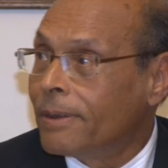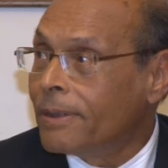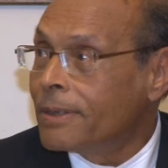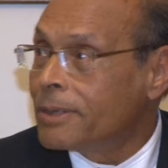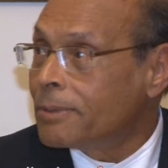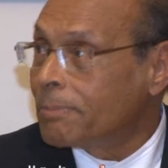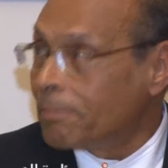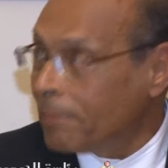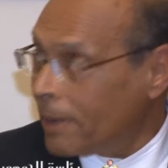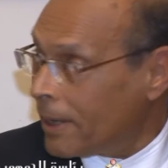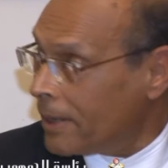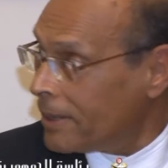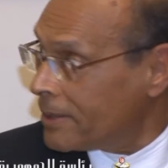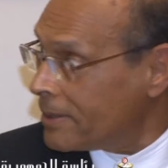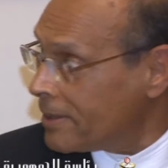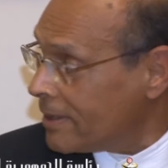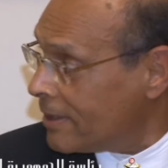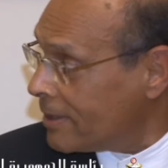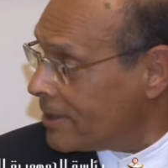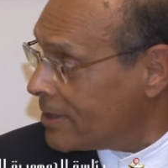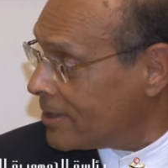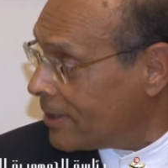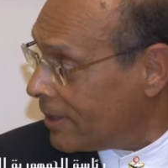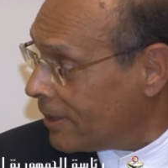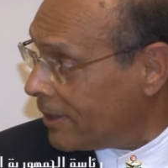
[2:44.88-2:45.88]
place,
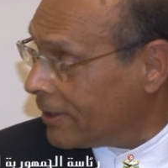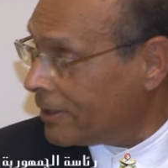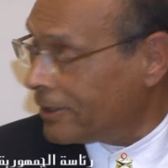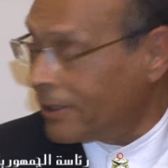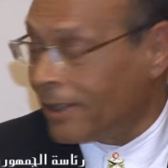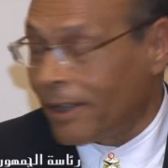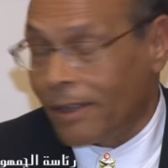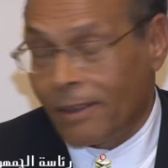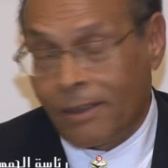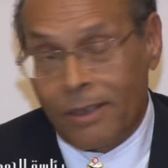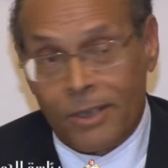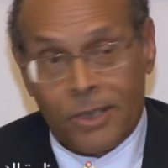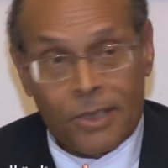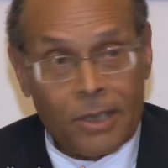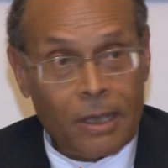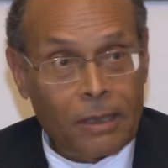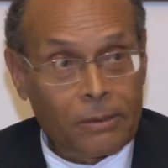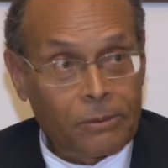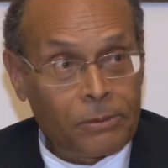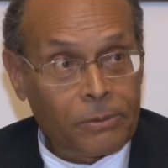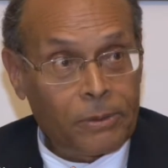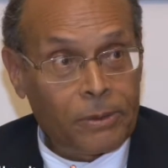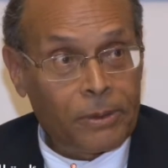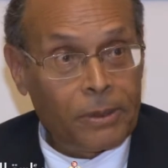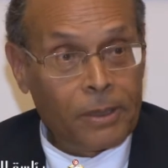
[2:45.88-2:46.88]
this area, this
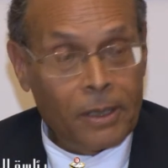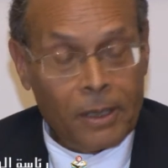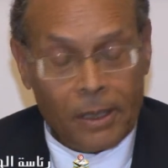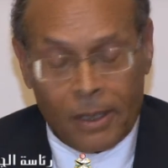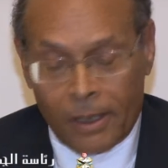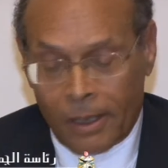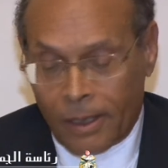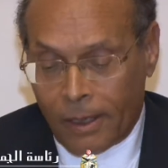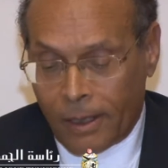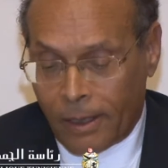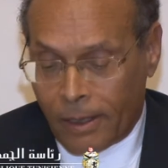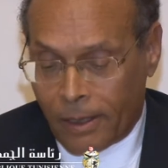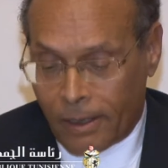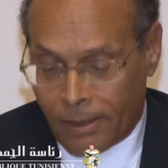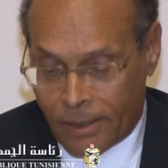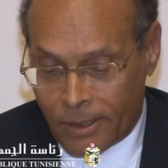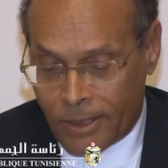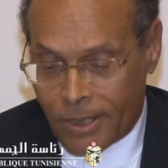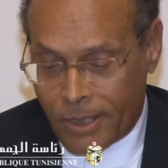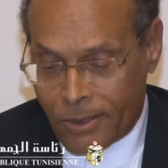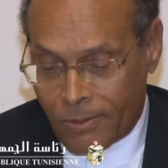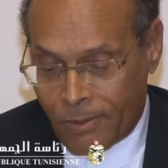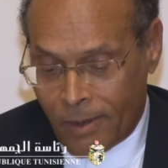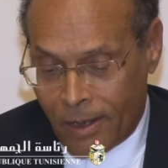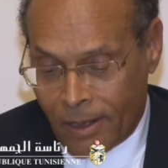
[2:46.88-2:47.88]
country.
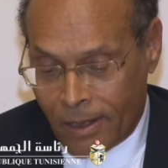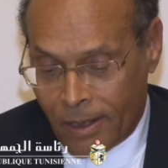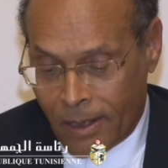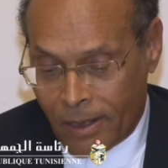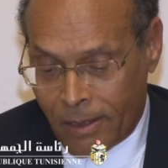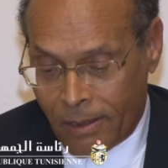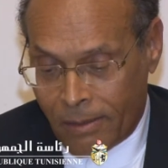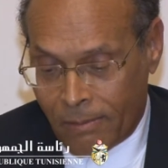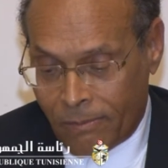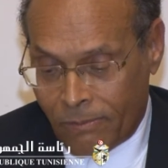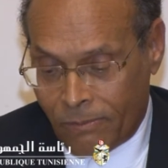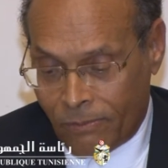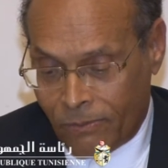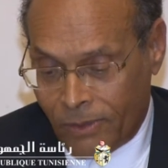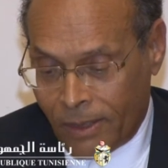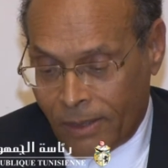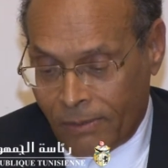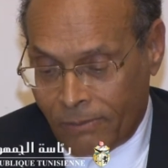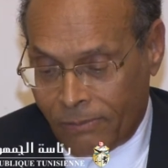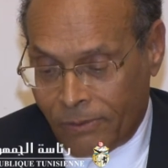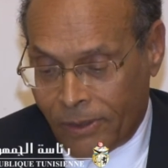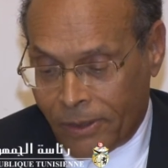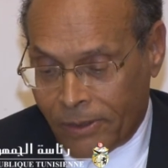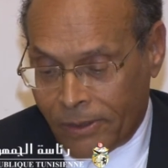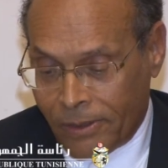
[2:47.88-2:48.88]
This is why I feel
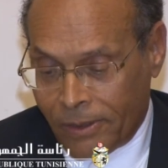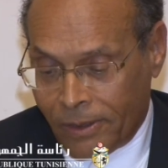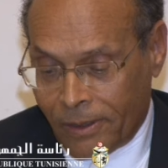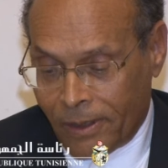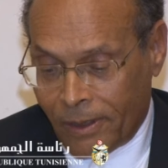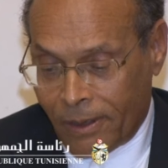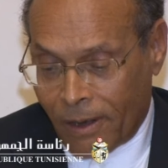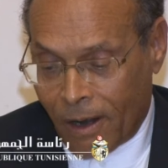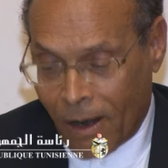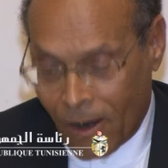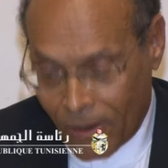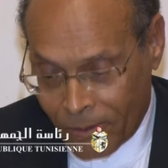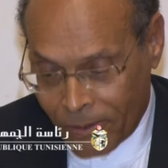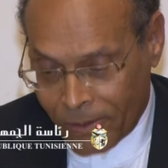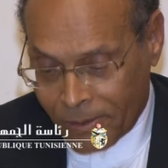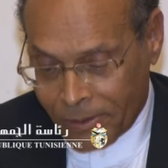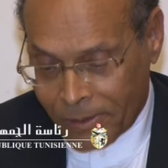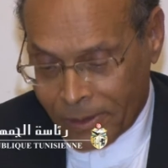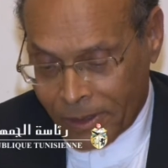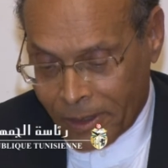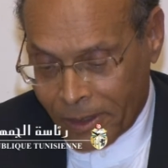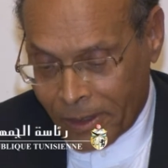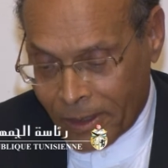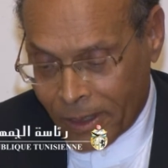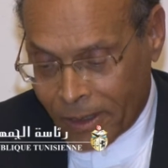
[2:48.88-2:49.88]
very honored,
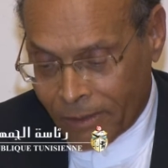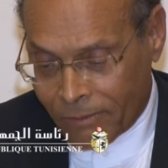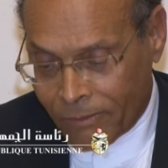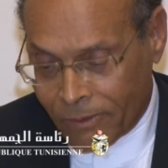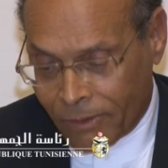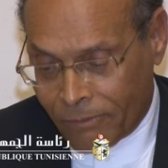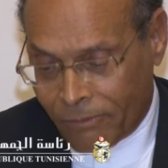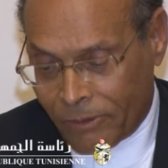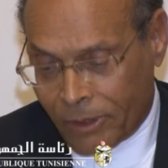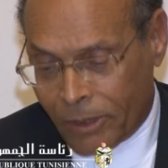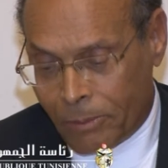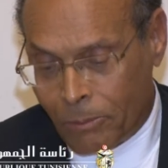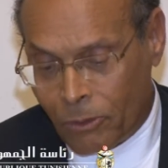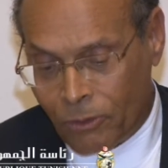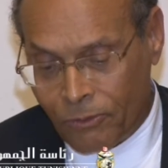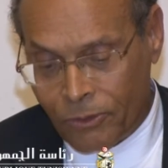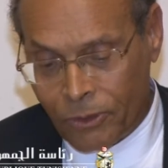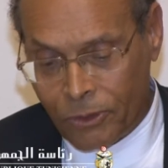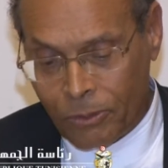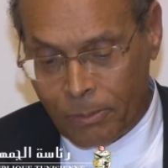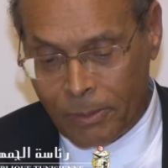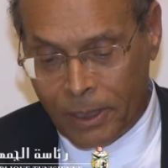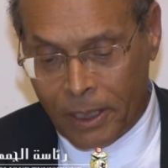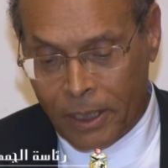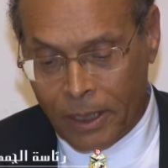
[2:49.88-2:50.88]
really, and very moved
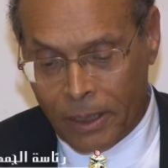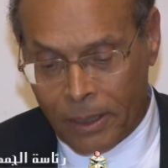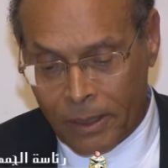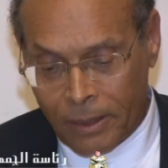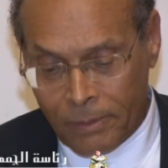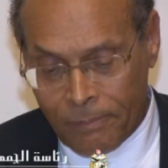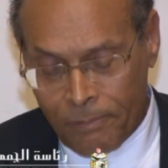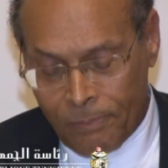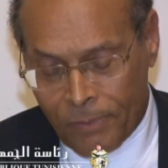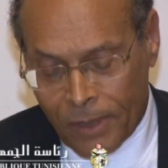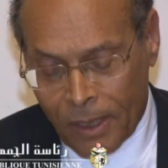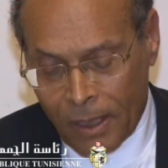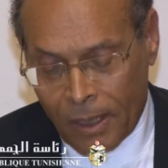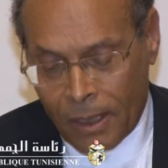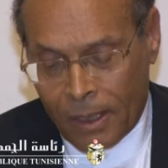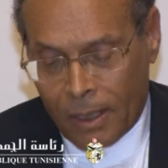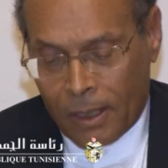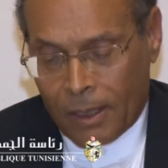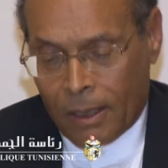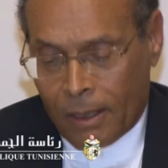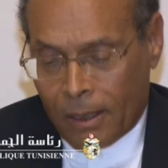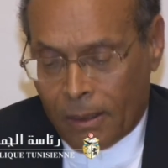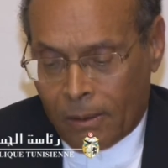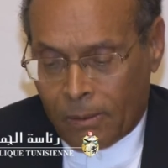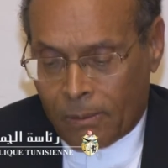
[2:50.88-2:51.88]
to be here.
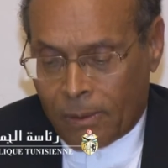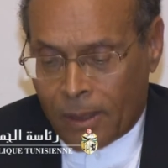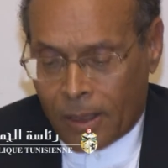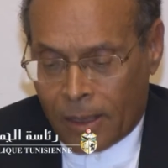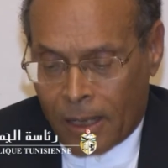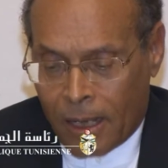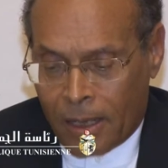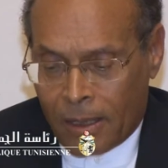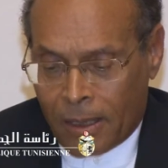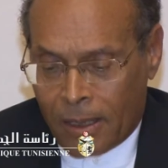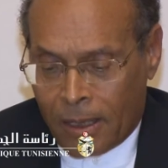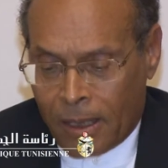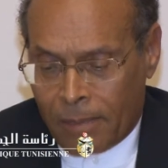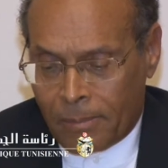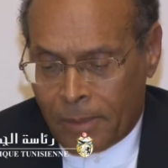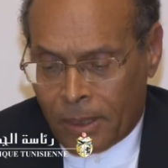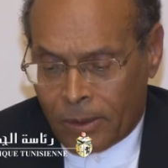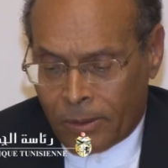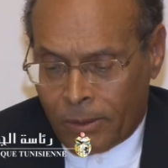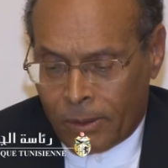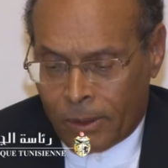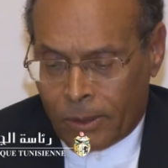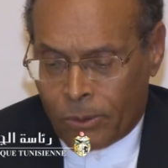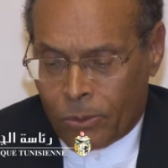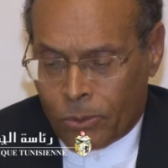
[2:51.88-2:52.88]
Well, I'm not
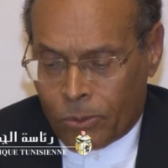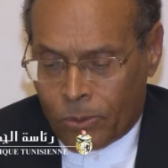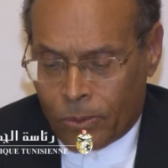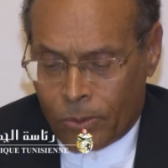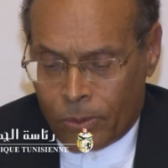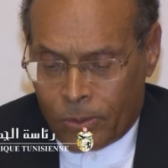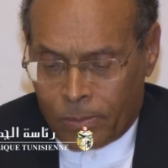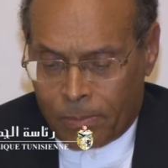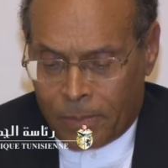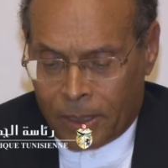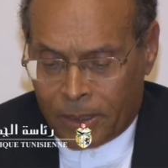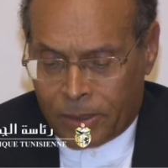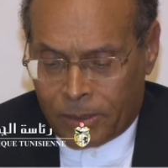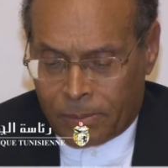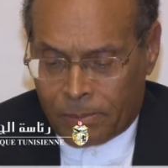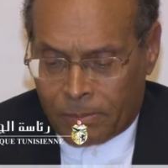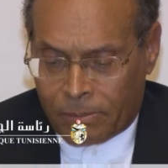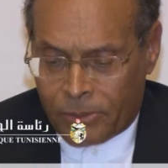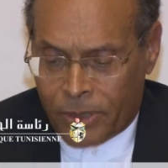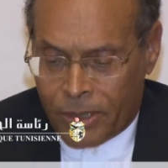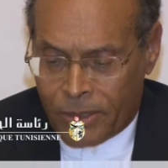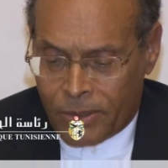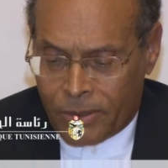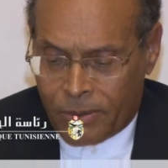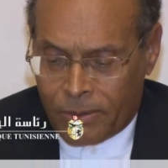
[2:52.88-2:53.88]
going to talk much.
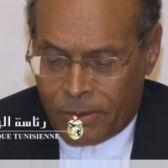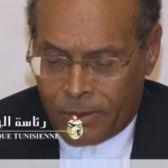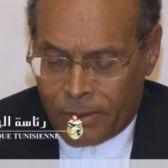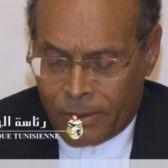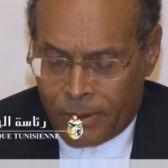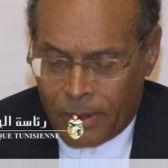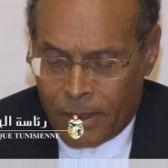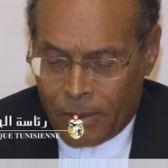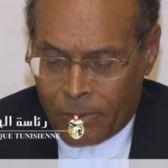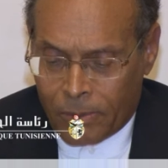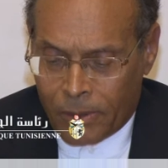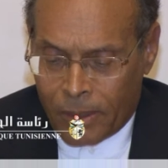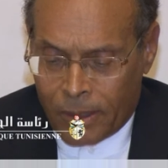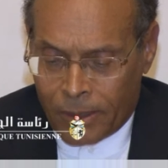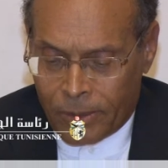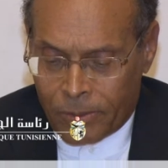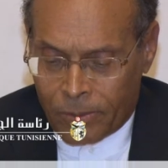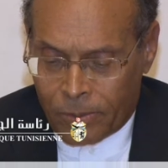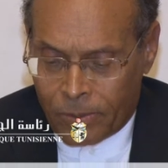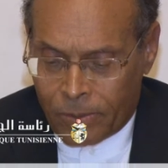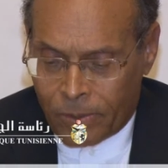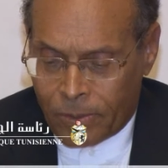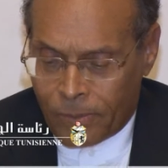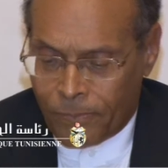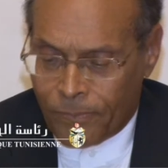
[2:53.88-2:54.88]
Just I would like
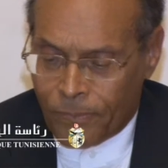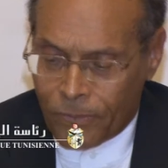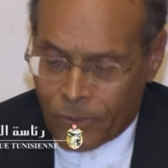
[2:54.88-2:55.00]
to